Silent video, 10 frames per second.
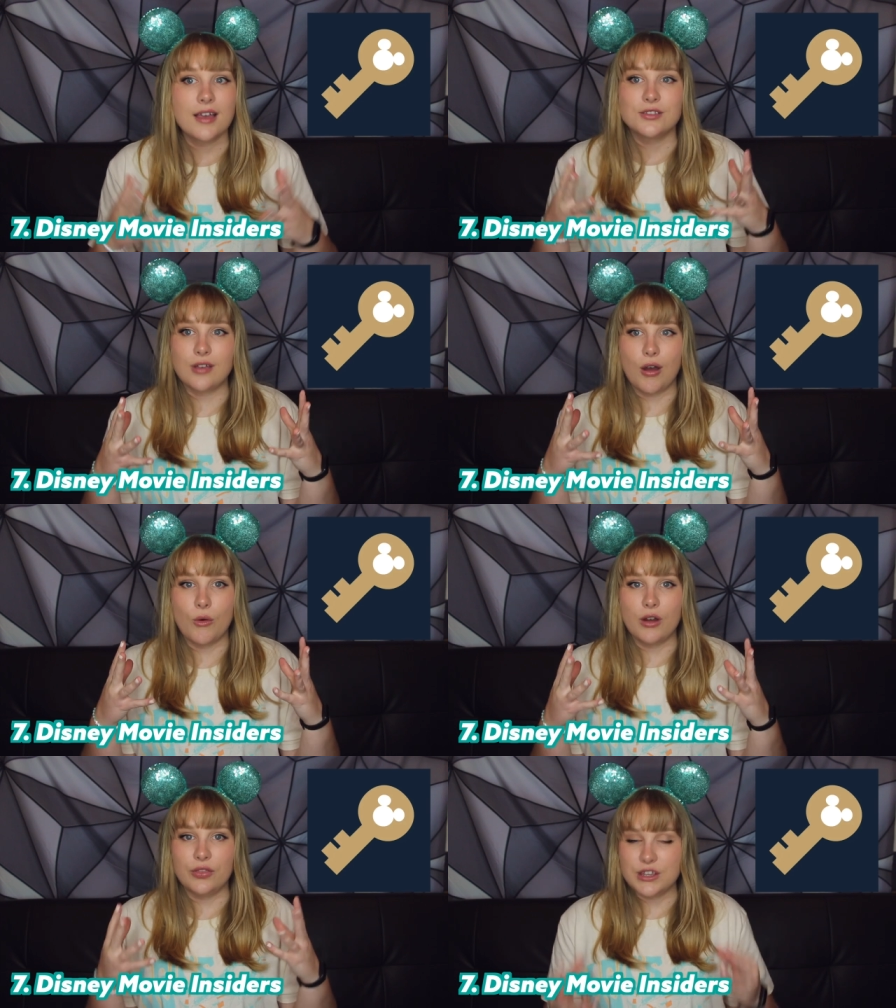
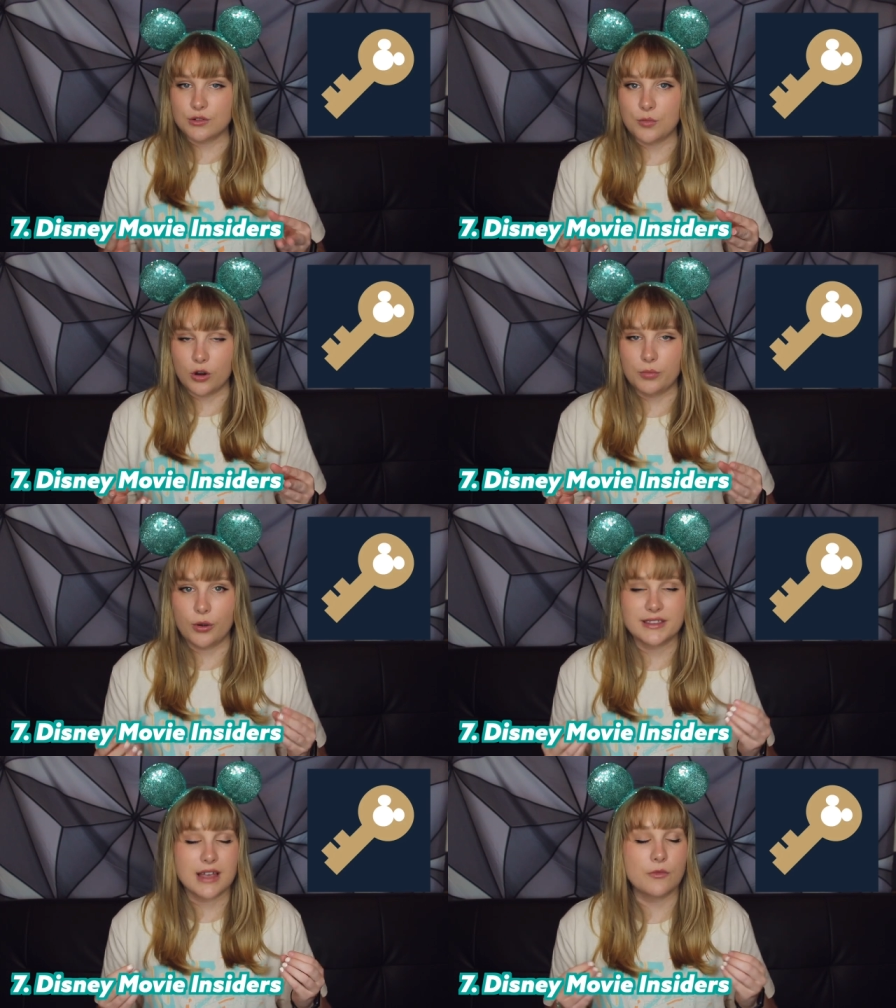So these reward
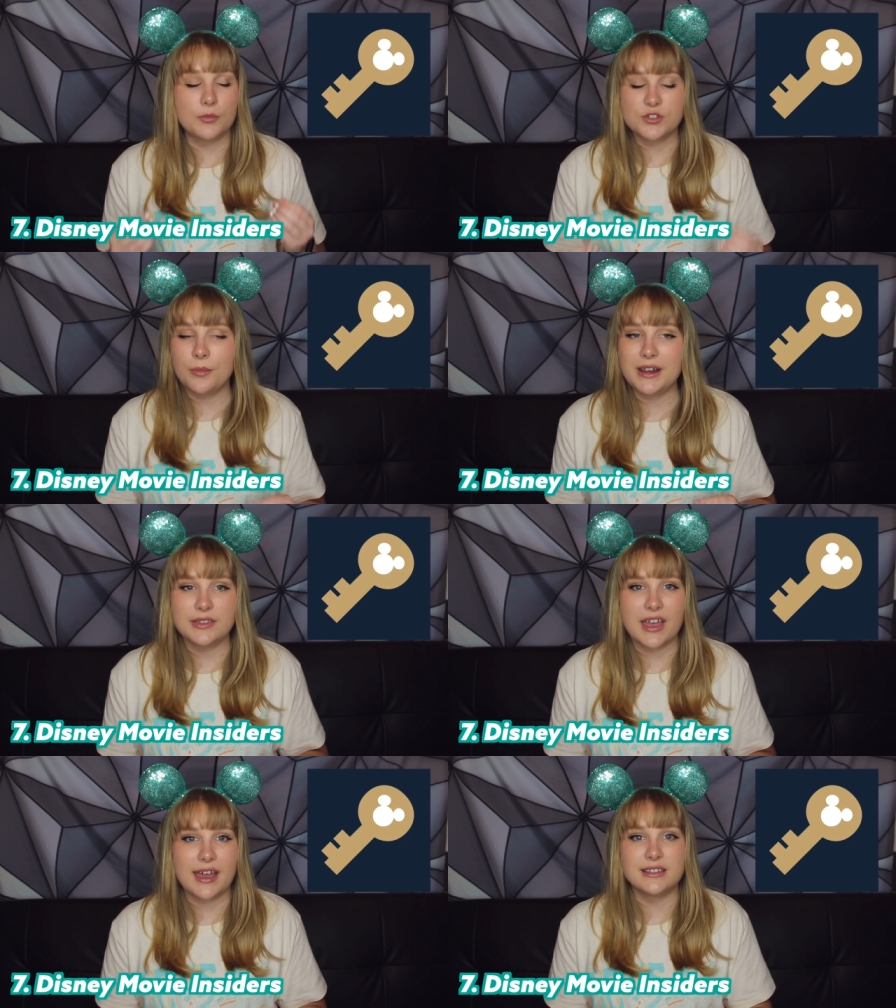points come from so many
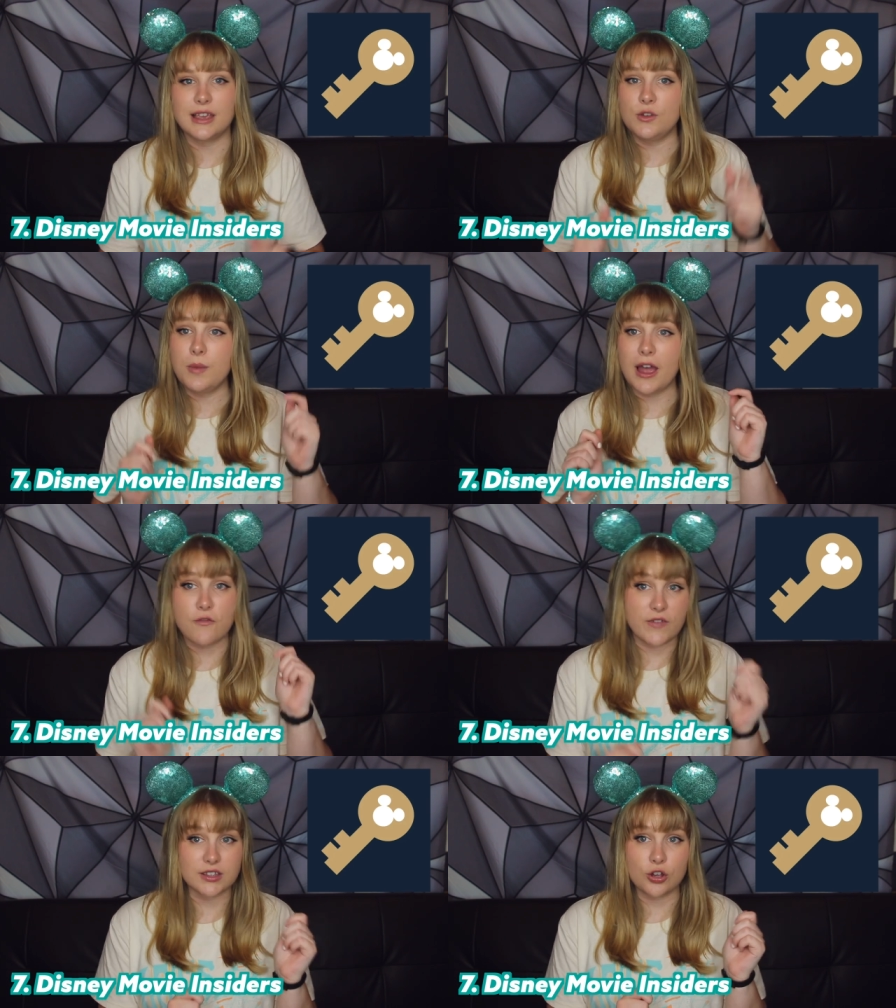things. If you buy
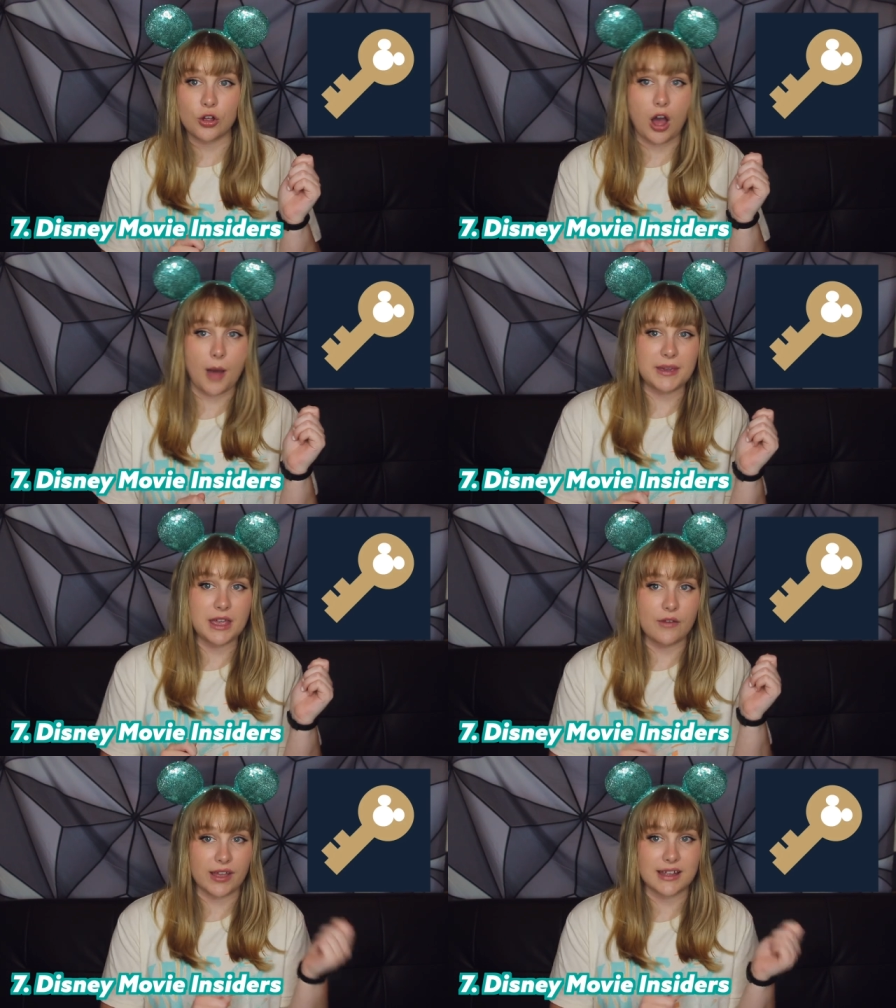a physical
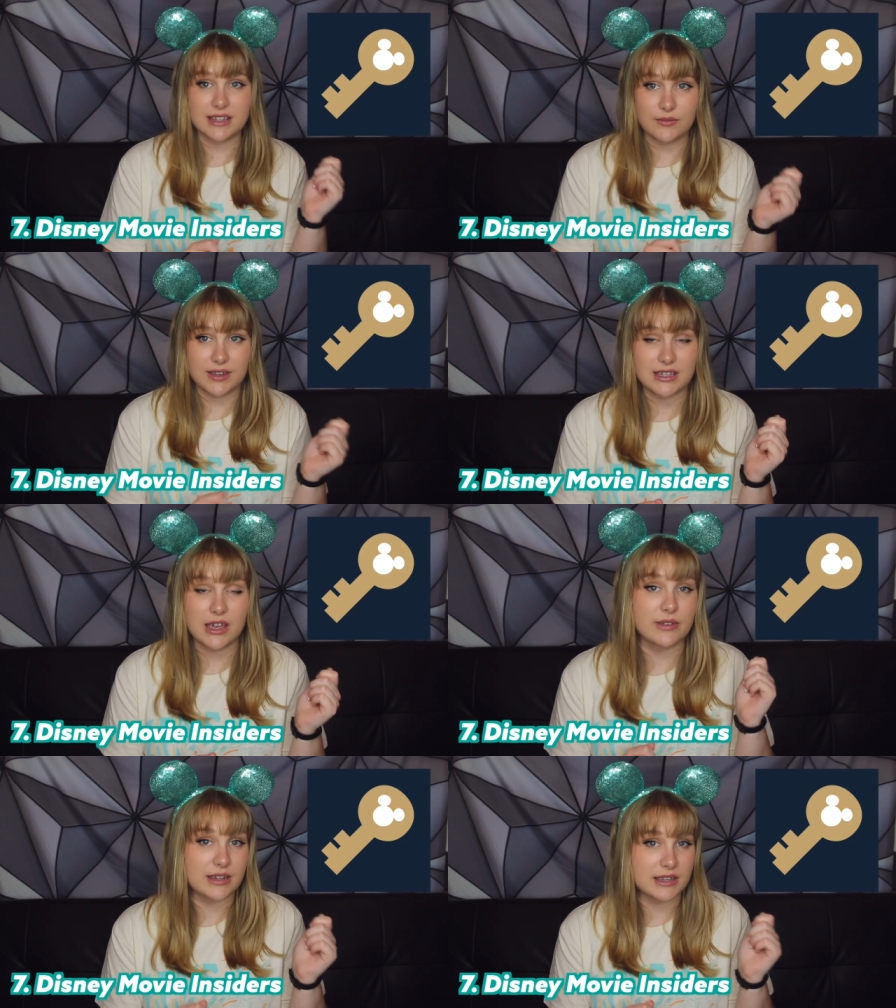copy of like a
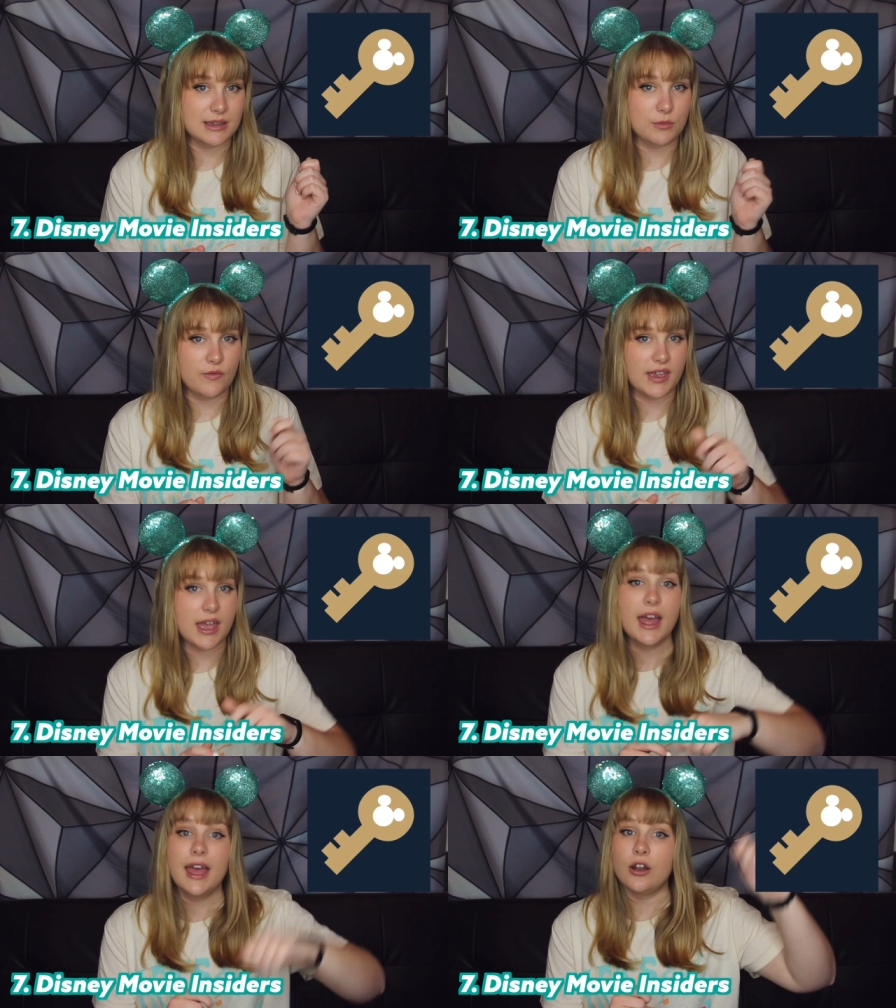DVD of a Disney
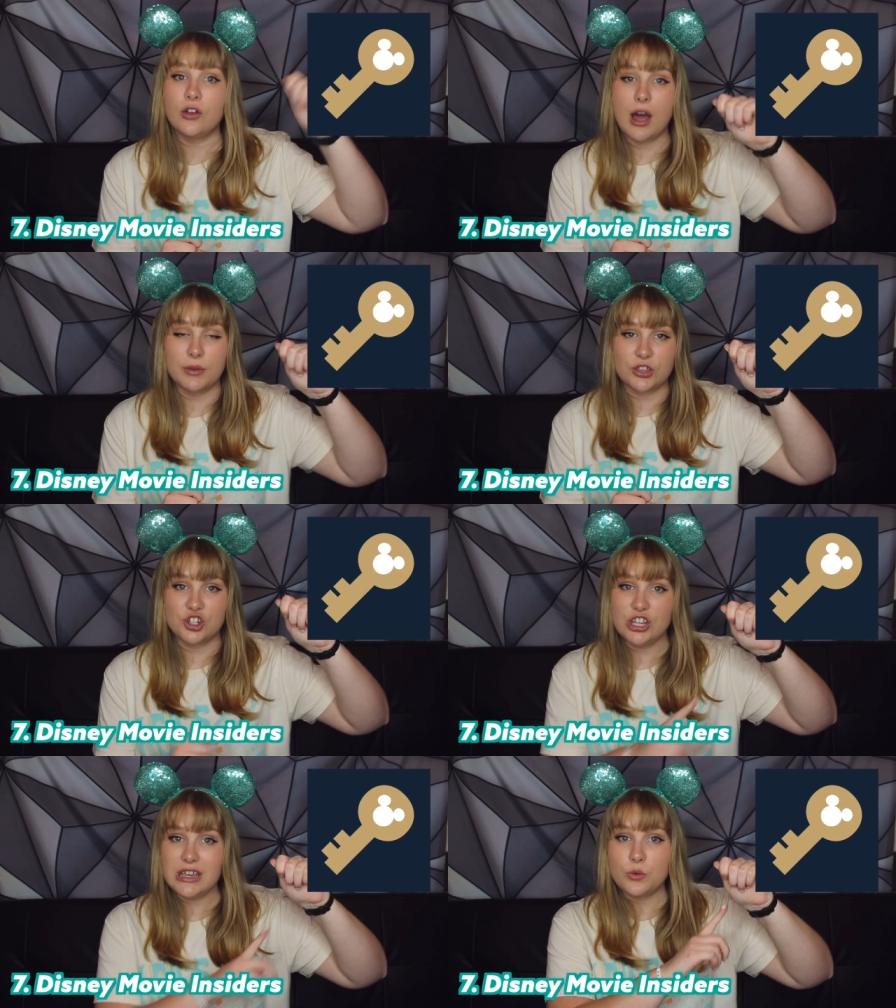movie, it'll come with a
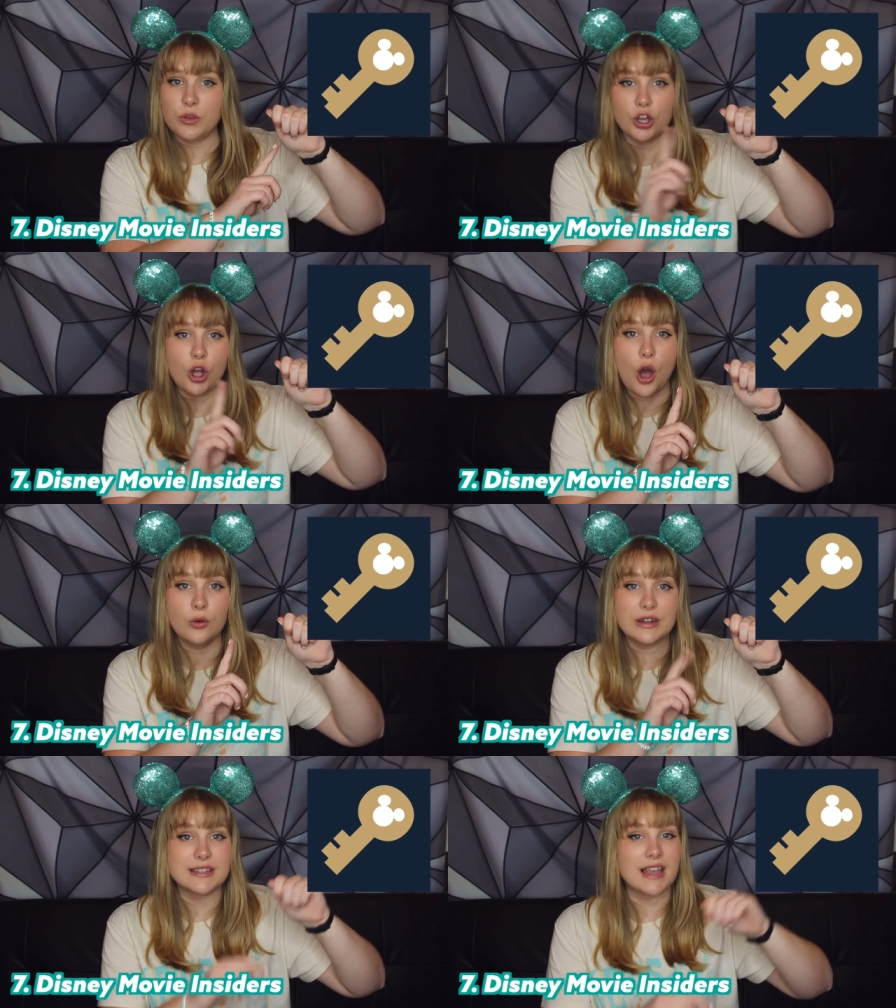sheet with a
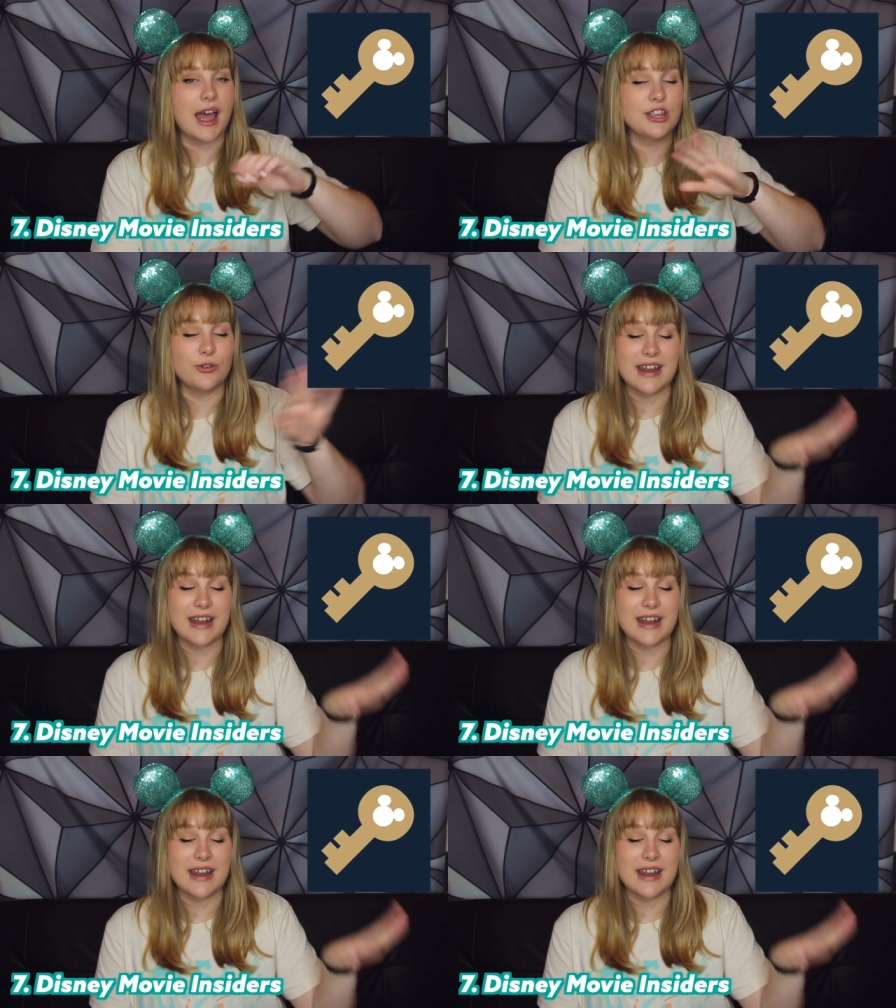code inside.